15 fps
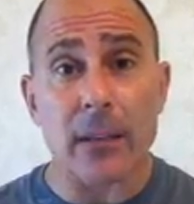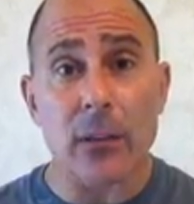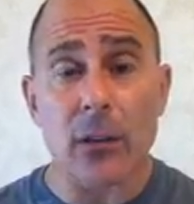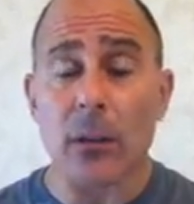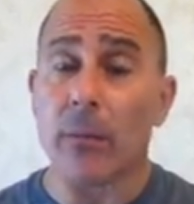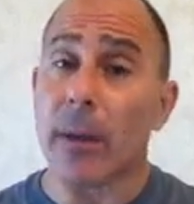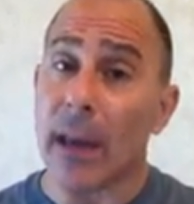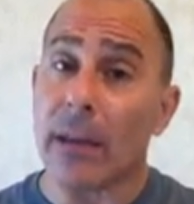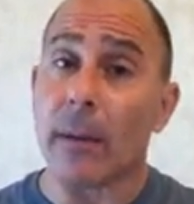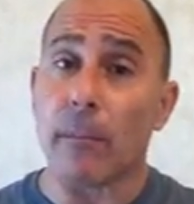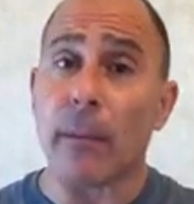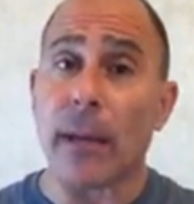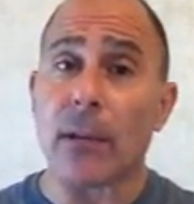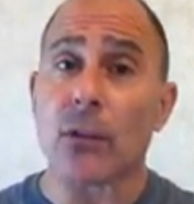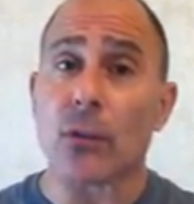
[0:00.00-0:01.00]
You'll end up
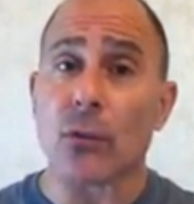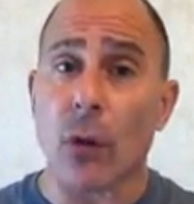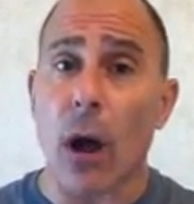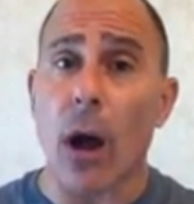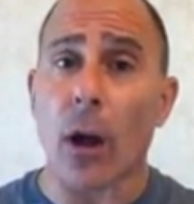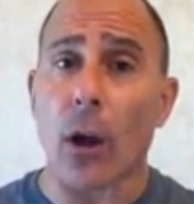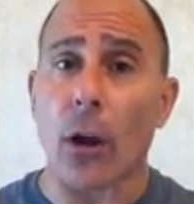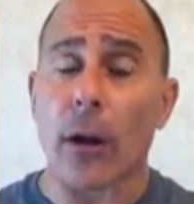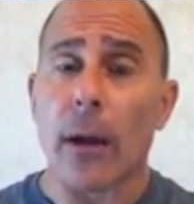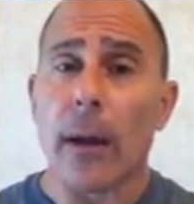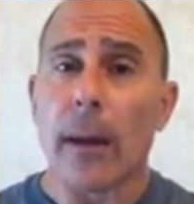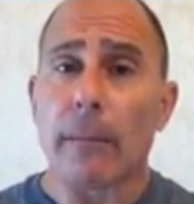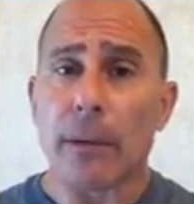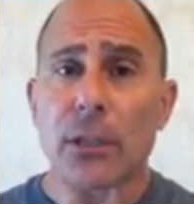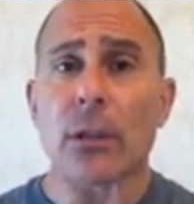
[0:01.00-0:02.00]
being stronger,
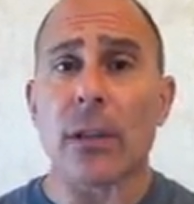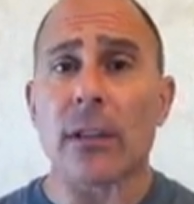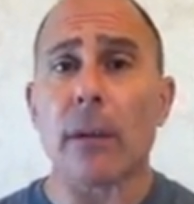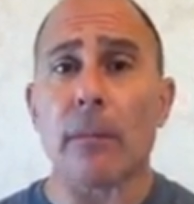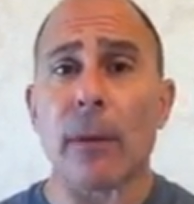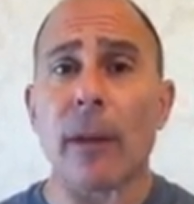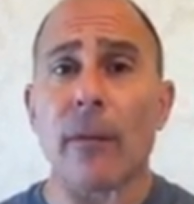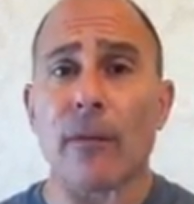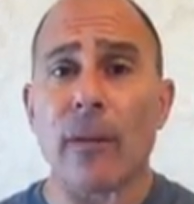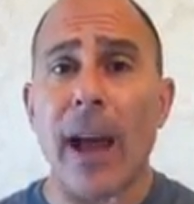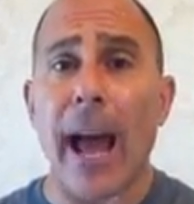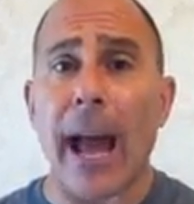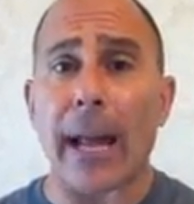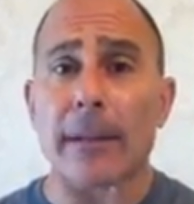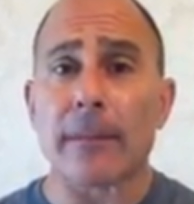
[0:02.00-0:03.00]
but you'll end up being
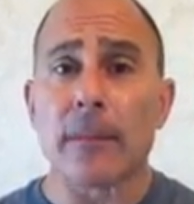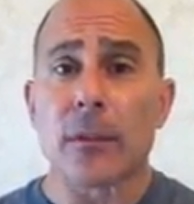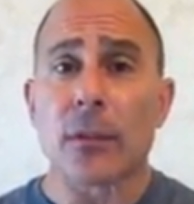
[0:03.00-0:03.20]
fat.